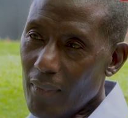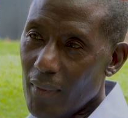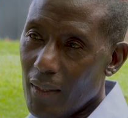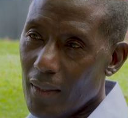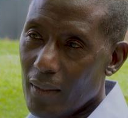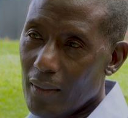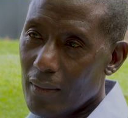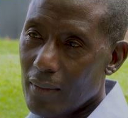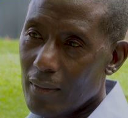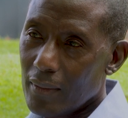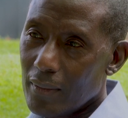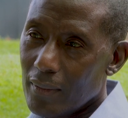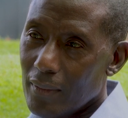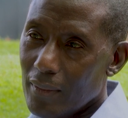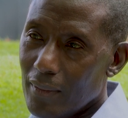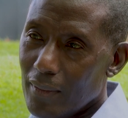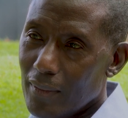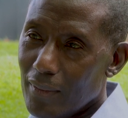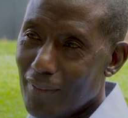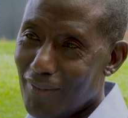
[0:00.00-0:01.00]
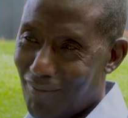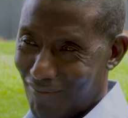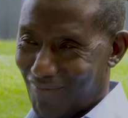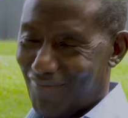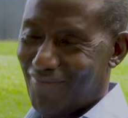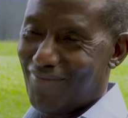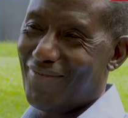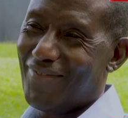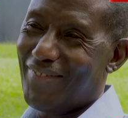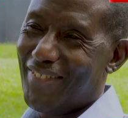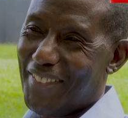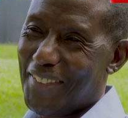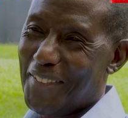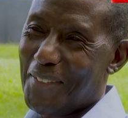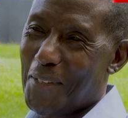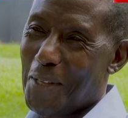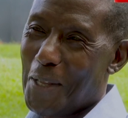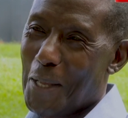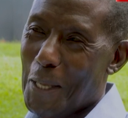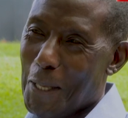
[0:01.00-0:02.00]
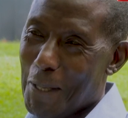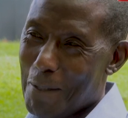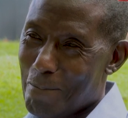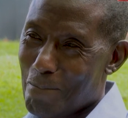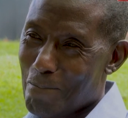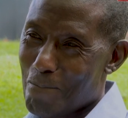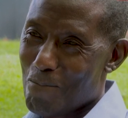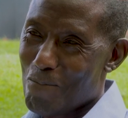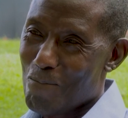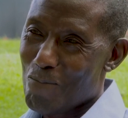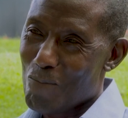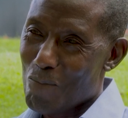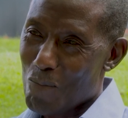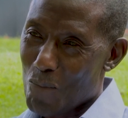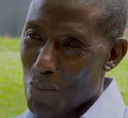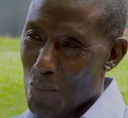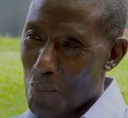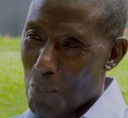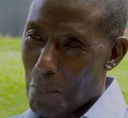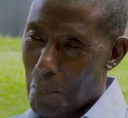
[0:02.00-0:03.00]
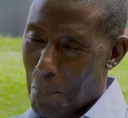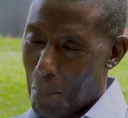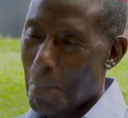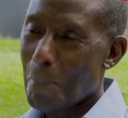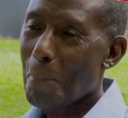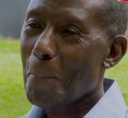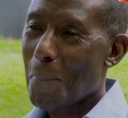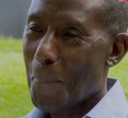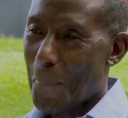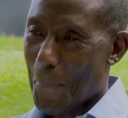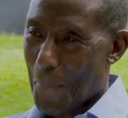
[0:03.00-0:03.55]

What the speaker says: No, you don't. You don't reflect it, you investigate it.